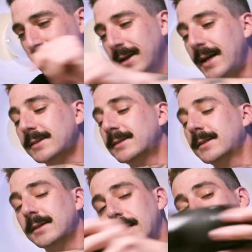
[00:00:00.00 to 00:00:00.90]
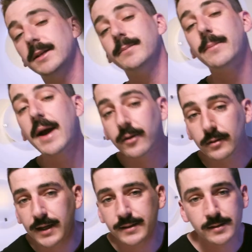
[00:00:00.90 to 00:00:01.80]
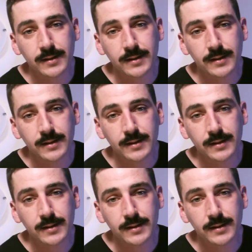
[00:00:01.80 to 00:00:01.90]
Next, I'm gonna need my macro lens.